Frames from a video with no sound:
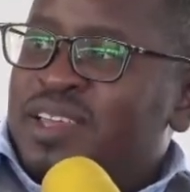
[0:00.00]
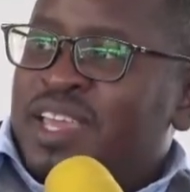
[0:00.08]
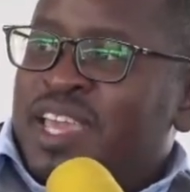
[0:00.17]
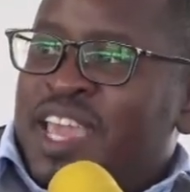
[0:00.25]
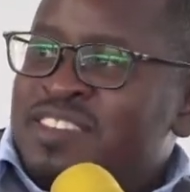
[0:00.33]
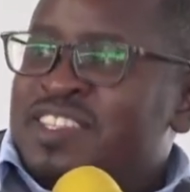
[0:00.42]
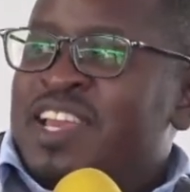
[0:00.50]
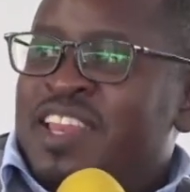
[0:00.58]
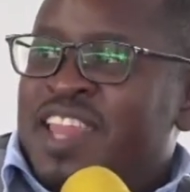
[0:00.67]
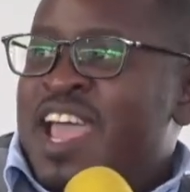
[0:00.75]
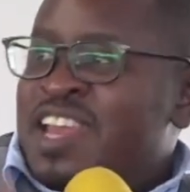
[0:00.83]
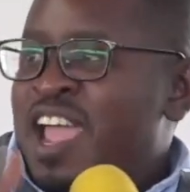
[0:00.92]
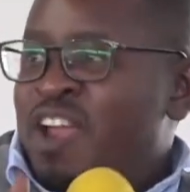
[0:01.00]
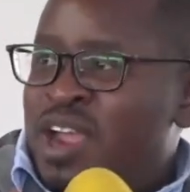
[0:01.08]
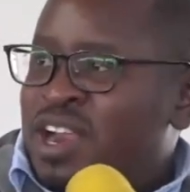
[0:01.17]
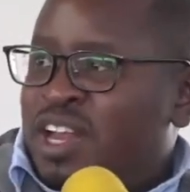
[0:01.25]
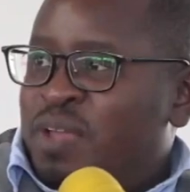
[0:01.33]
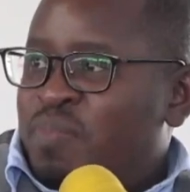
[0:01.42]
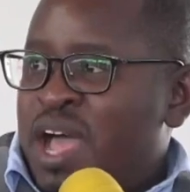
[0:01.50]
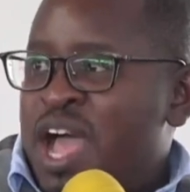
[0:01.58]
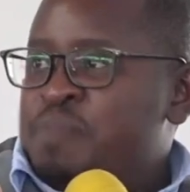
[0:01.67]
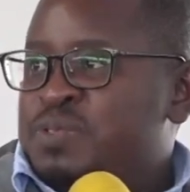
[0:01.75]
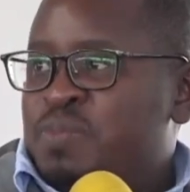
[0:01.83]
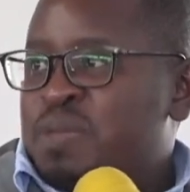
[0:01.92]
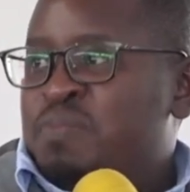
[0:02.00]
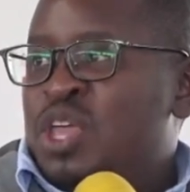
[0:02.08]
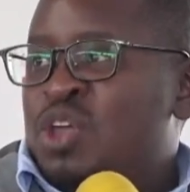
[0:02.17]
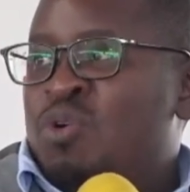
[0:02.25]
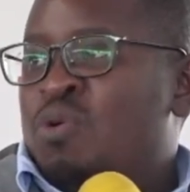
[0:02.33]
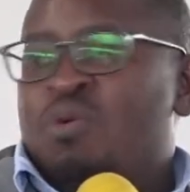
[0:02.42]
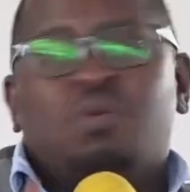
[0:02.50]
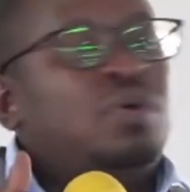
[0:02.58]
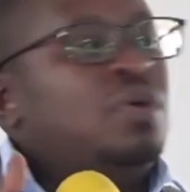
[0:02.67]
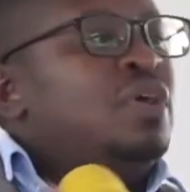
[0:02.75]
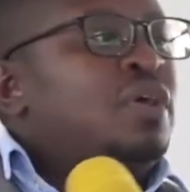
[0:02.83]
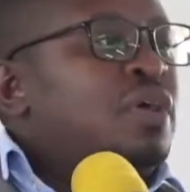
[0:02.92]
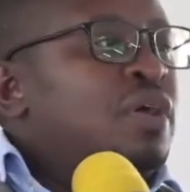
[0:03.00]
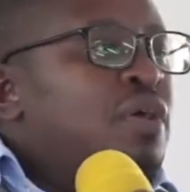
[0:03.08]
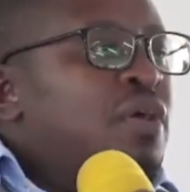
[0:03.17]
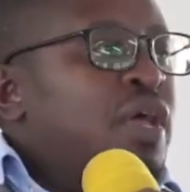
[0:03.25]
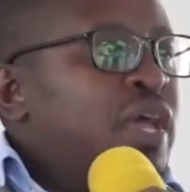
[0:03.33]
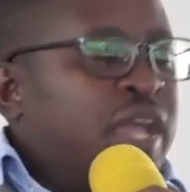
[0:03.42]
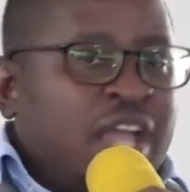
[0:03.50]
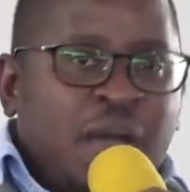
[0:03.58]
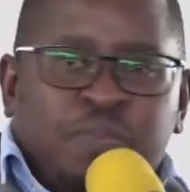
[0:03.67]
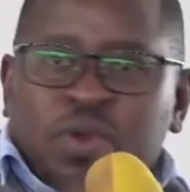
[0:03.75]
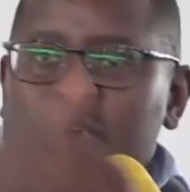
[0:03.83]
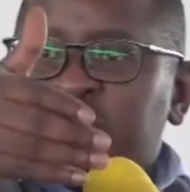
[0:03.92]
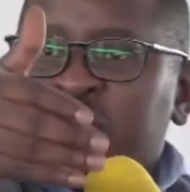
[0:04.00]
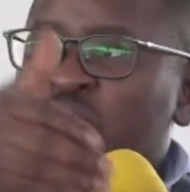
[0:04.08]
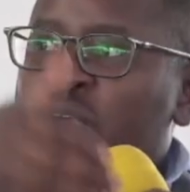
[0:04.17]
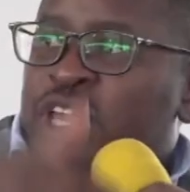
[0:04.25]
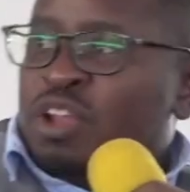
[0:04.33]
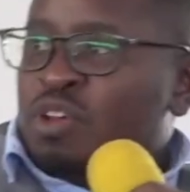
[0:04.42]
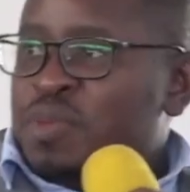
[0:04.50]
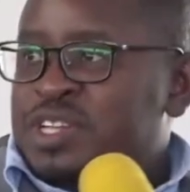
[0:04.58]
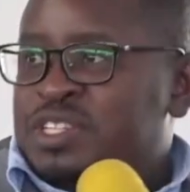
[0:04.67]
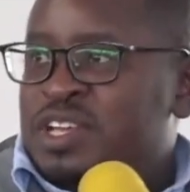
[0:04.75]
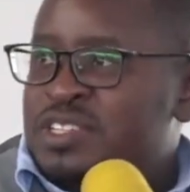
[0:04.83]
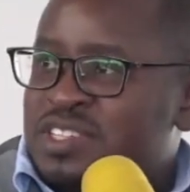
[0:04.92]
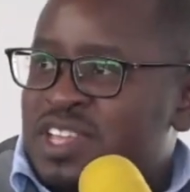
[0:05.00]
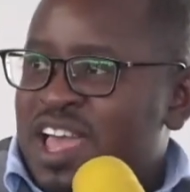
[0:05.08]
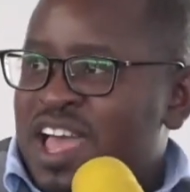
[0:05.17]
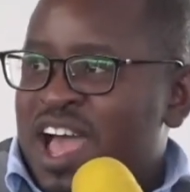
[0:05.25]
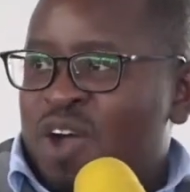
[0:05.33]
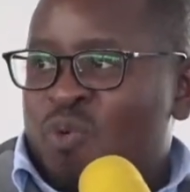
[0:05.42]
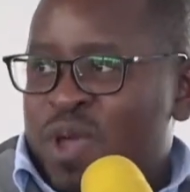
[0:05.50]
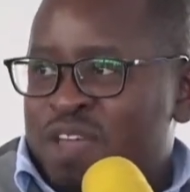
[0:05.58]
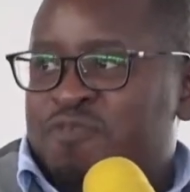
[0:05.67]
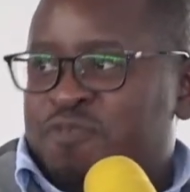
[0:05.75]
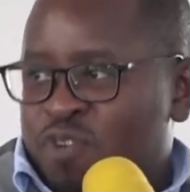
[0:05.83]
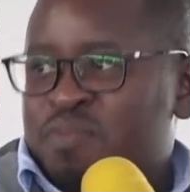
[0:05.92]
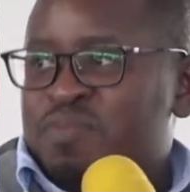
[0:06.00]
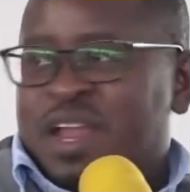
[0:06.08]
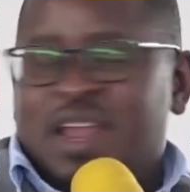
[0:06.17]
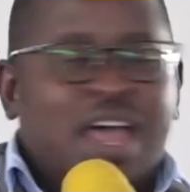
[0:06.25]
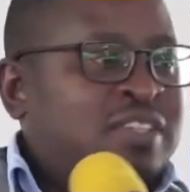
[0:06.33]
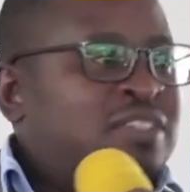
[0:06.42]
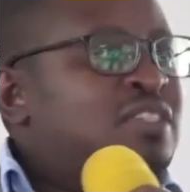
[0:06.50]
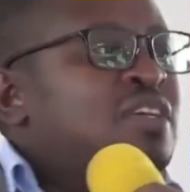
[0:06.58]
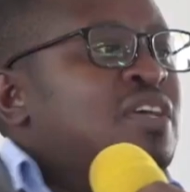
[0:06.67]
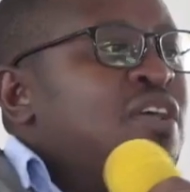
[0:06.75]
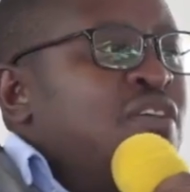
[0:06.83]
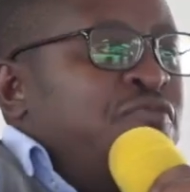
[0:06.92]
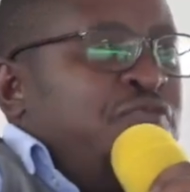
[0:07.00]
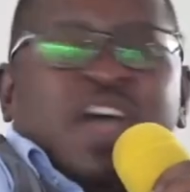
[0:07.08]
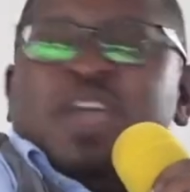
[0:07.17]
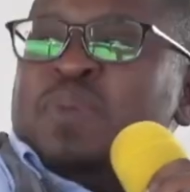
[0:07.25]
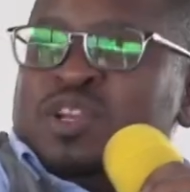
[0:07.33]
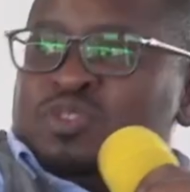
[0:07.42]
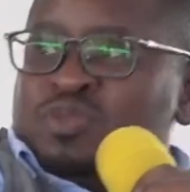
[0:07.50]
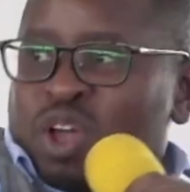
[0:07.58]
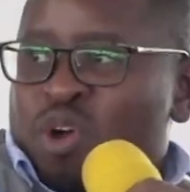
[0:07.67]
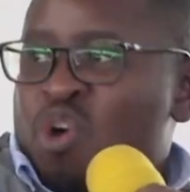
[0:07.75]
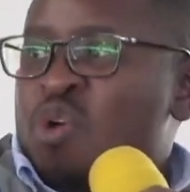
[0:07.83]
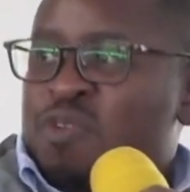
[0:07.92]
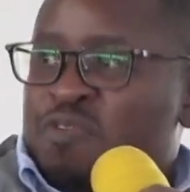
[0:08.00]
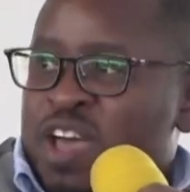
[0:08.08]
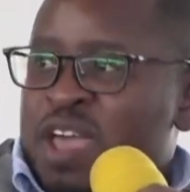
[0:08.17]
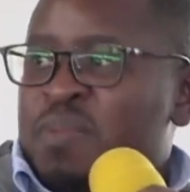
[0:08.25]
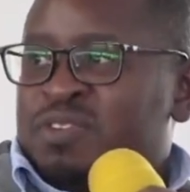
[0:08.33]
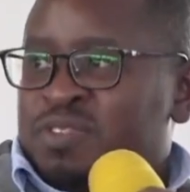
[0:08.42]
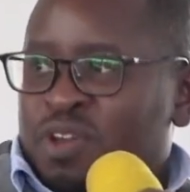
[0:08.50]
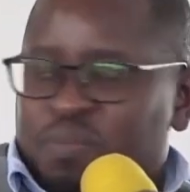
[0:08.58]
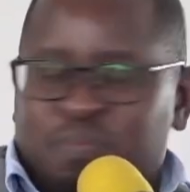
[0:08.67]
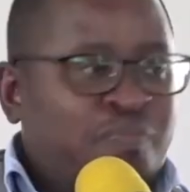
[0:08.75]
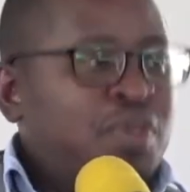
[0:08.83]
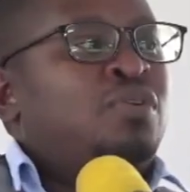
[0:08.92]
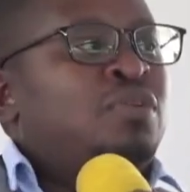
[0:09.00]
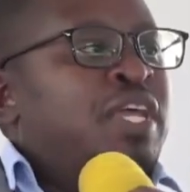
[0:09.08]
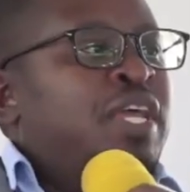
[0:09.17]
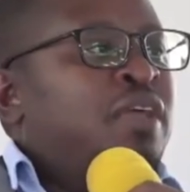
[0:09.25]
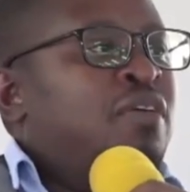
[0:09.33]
isn't there directly. Perhaps maybe you're a couple of, you know, kilometers away from the last fiber to the home or fiber to the building